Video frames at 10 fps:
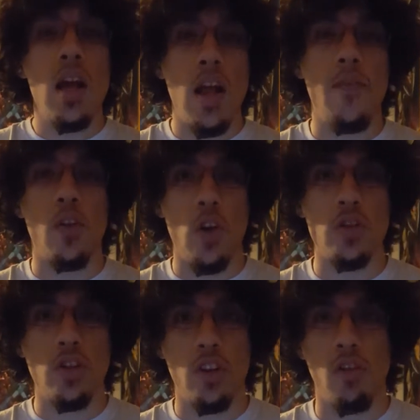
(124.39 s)
If your nose
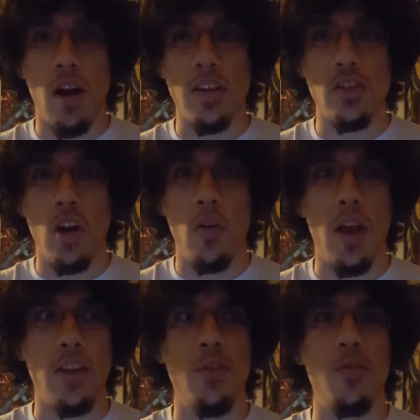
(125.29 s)
is to the grindstone
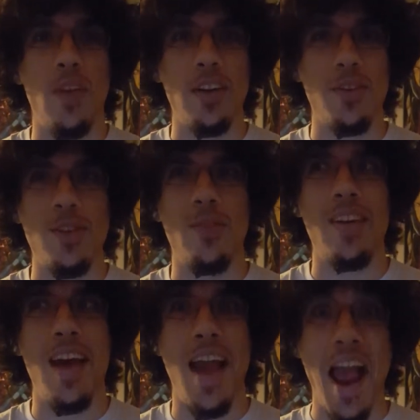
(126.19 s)
and you find yourself
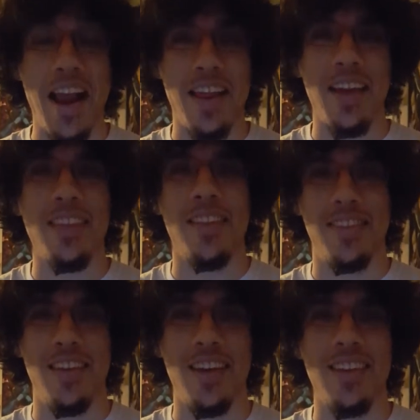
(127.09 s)
hating the
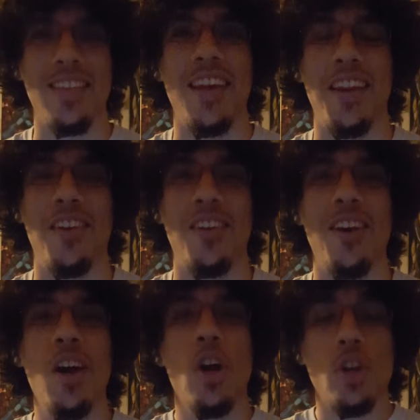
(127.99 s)
thing that you're
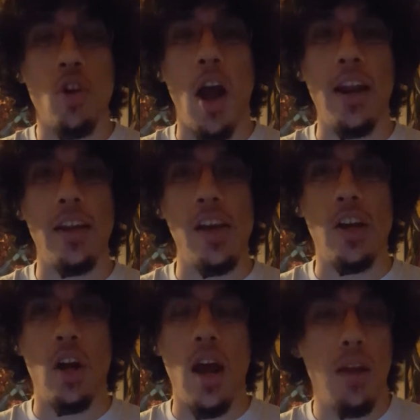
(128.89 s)
trying to get
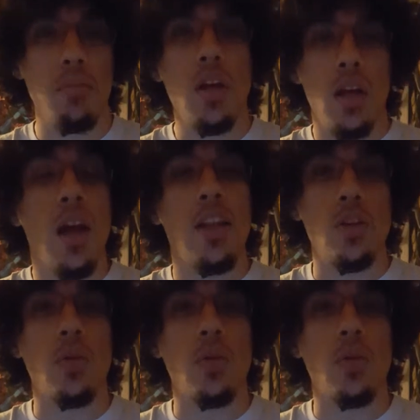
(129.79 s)
good at, it's